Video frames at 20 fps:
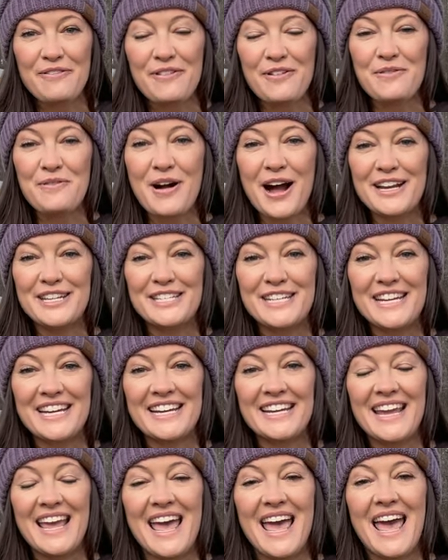for
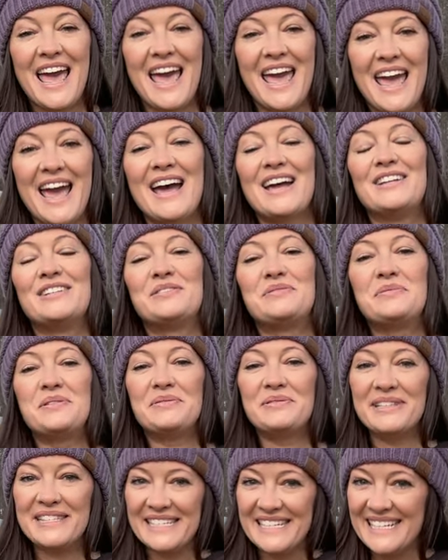watching and we
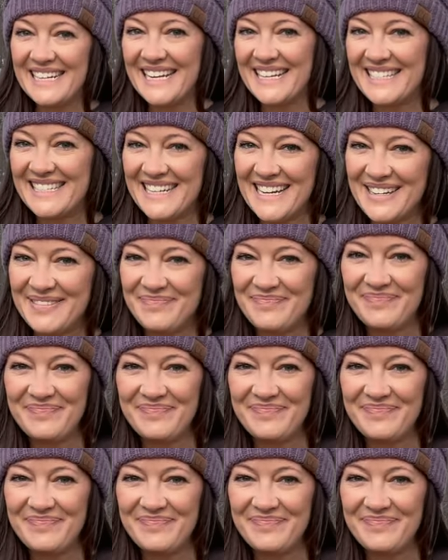will see you next time.